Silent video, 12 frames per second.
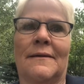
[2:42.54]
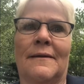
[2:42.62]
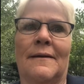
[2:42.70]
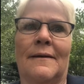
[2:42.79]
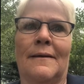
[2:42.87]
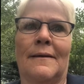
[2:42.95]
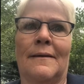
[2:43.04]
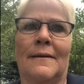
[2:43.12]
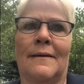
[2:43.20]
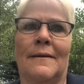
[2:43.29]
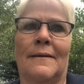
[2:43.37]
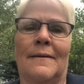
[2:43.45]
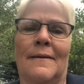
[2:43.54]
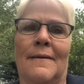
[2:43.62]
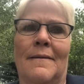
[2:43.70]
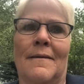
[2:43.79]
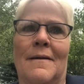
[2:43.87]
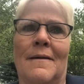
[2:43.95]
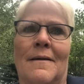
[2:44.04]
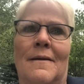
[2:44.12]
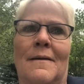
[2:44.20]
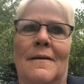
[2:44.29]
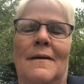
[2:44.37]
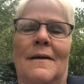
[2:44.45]

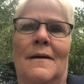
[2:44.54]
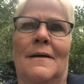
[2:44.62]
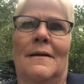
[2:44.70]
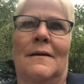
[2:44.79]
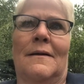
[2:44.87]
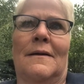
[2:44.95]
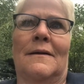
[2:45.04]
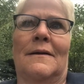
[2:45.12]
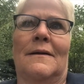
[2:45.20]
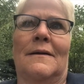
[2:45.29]
(no one is talking)